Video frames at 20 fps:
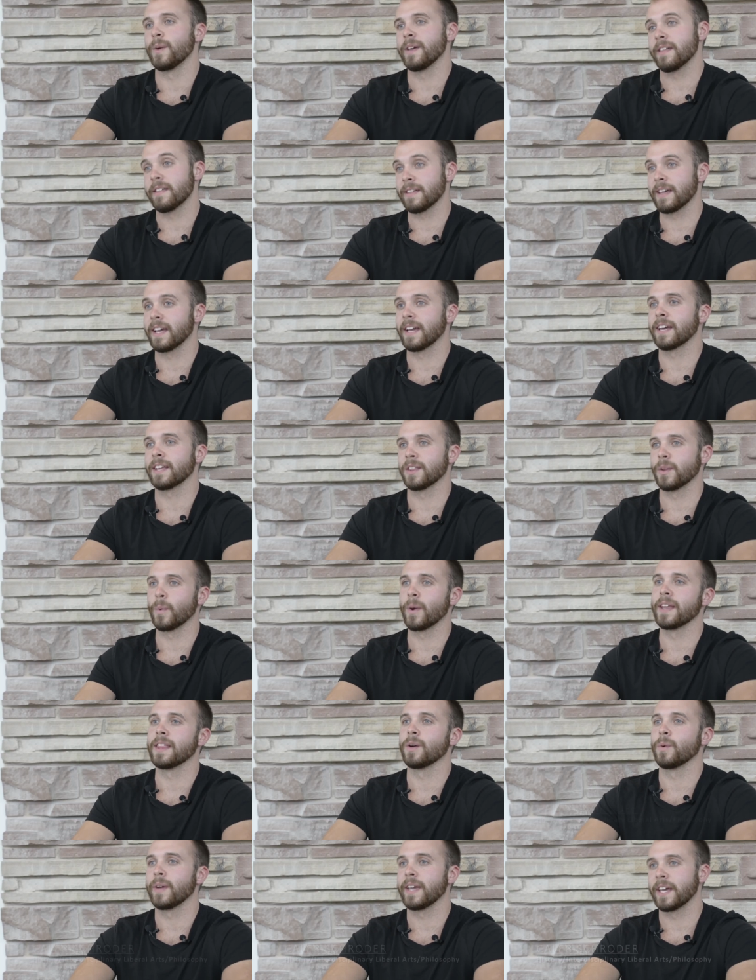think and the way
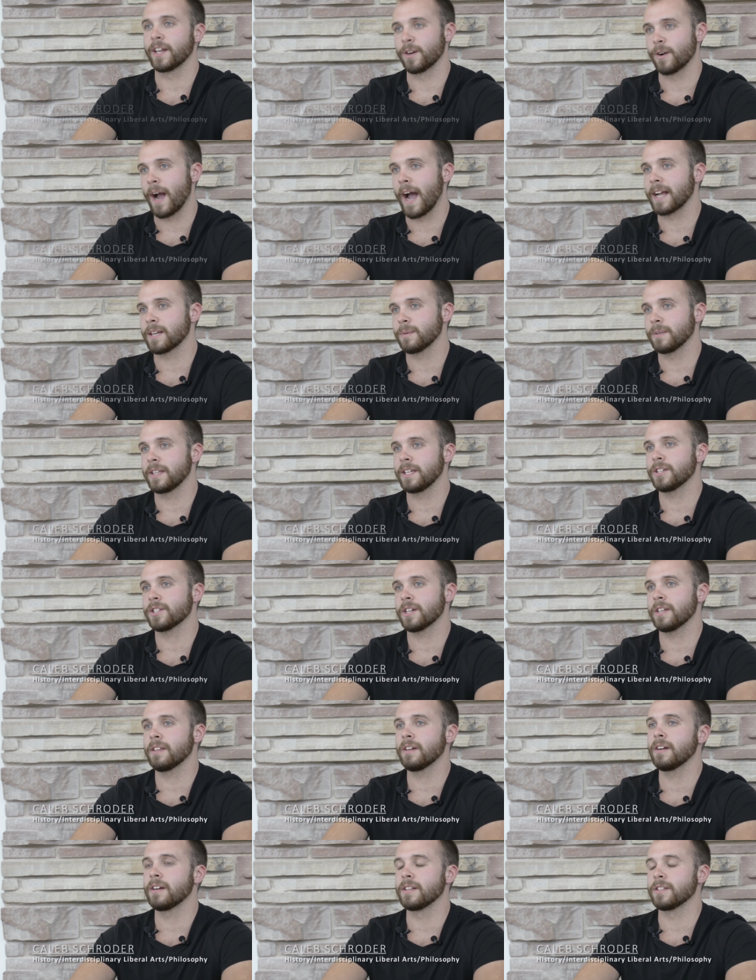that we interact with each
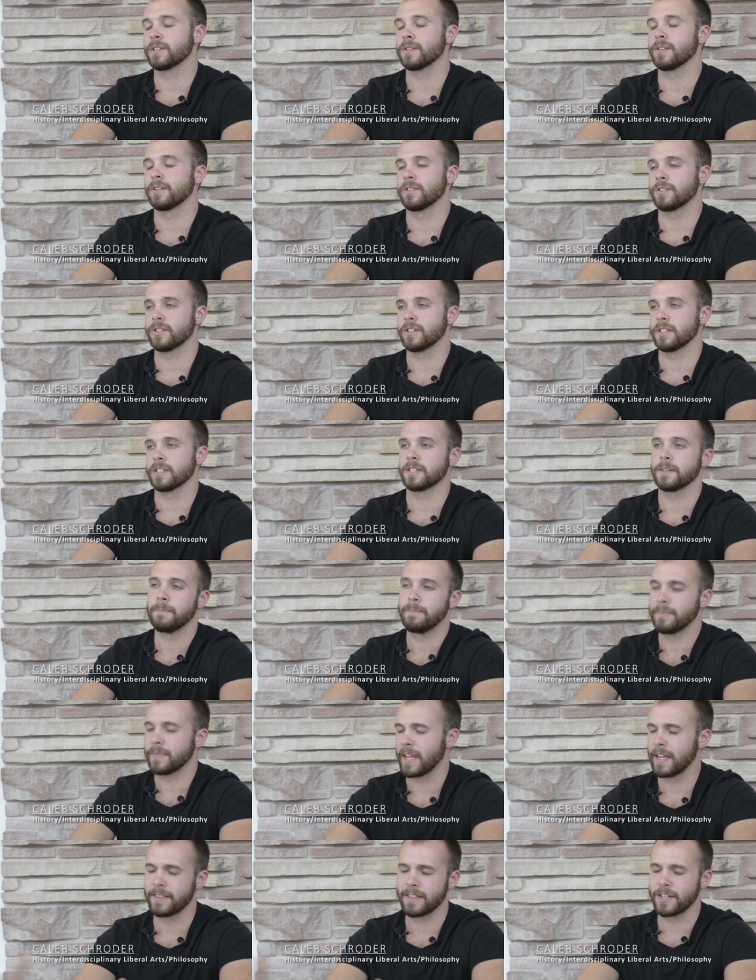other. And so there's just,
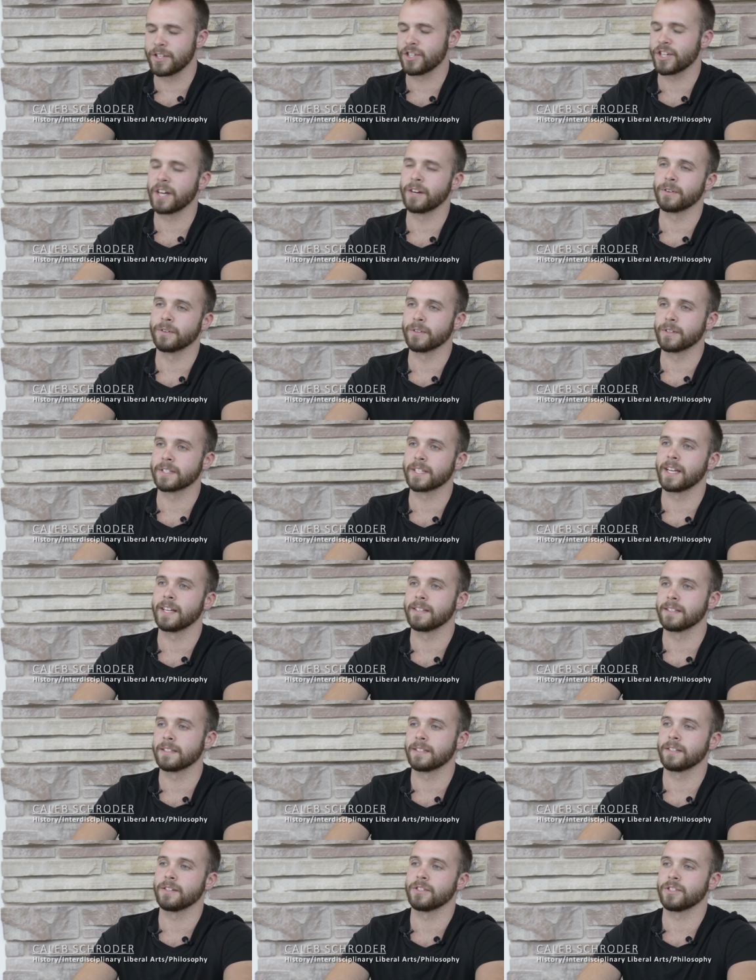in the general sense,
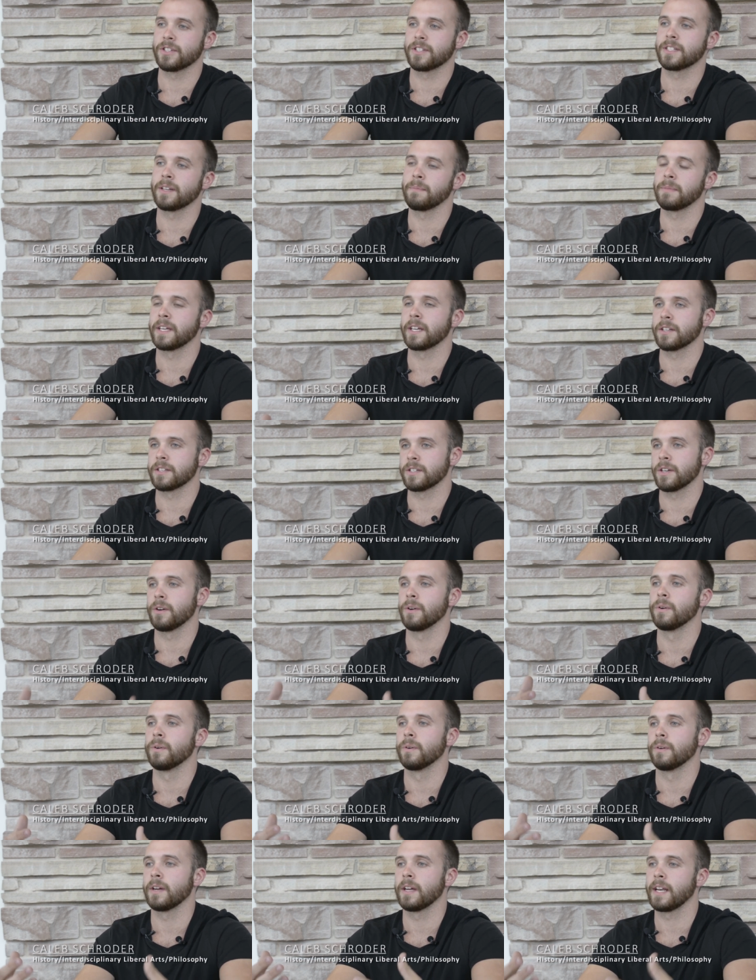there's just something
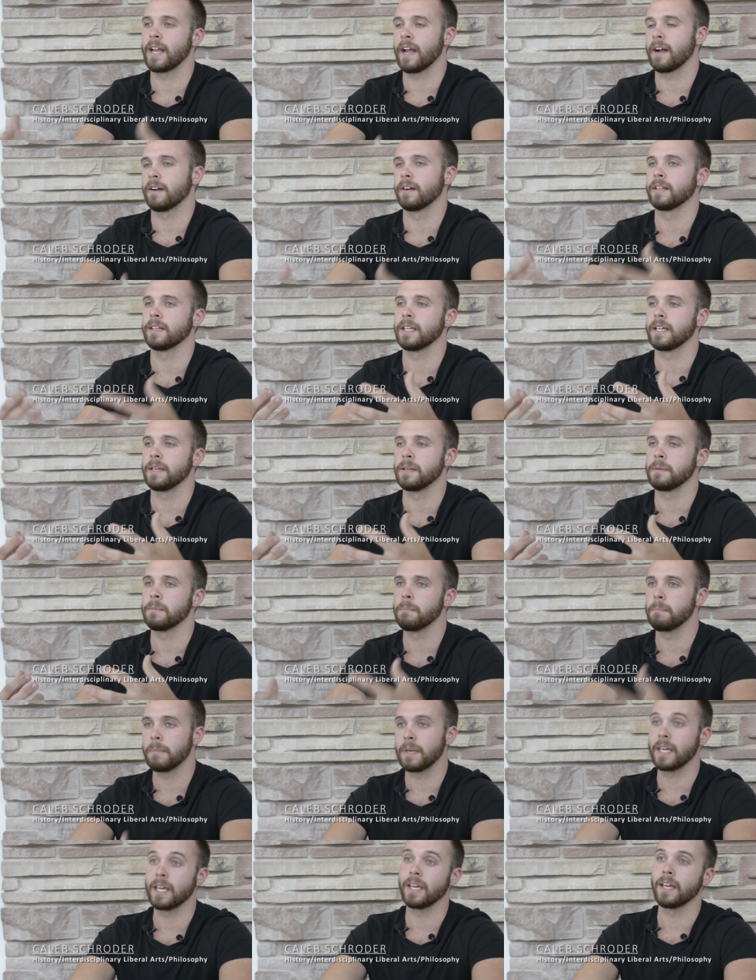so inherently
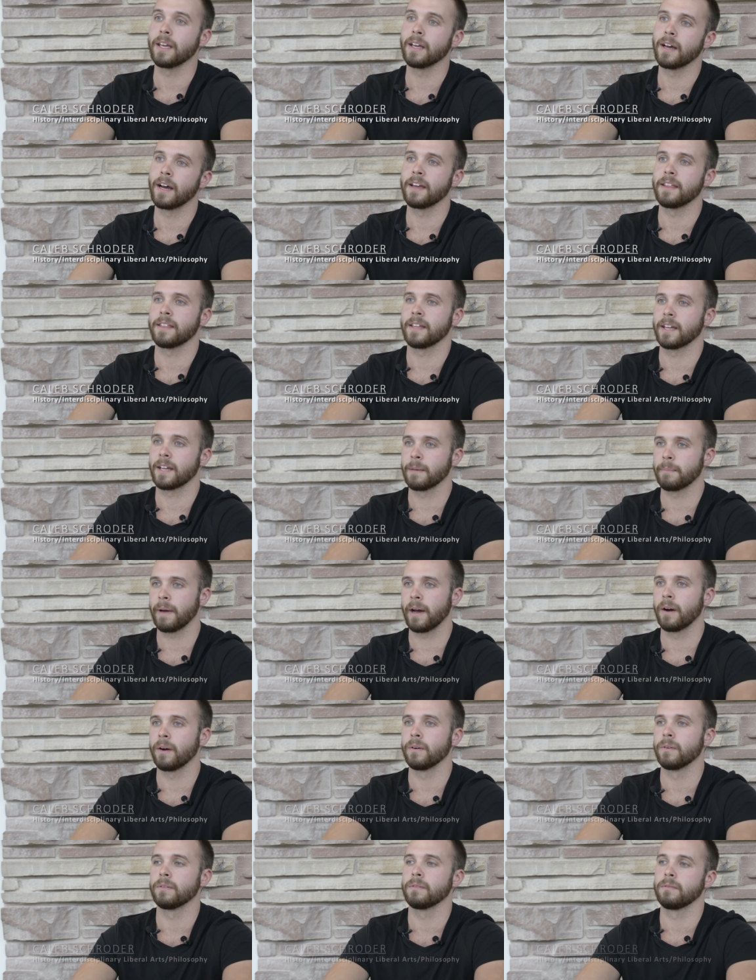me, I think,
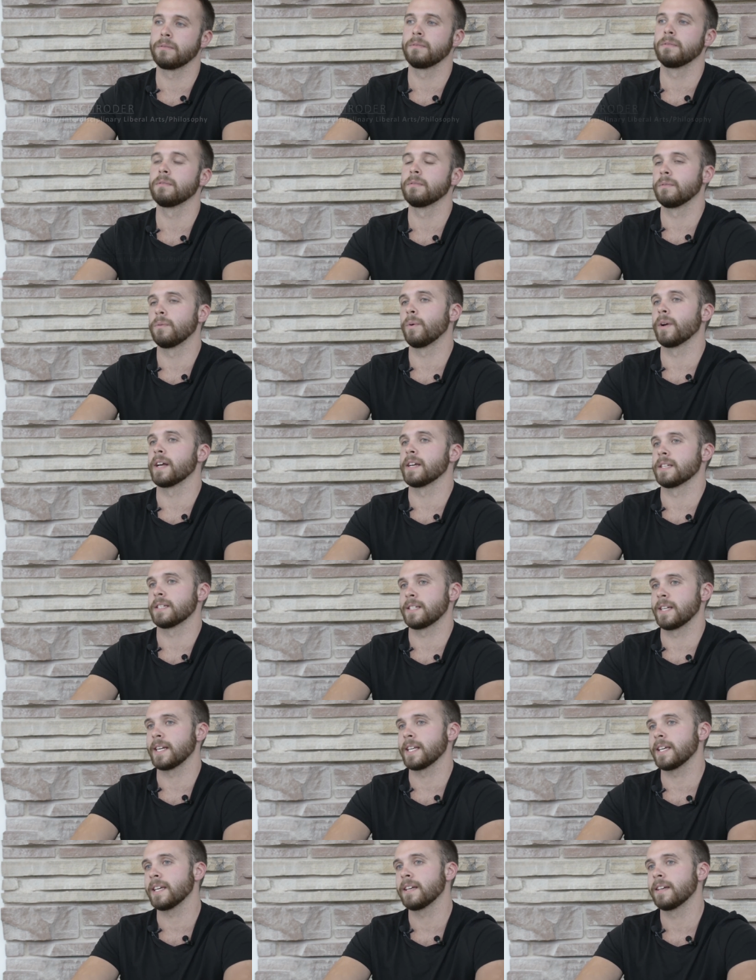about what I study.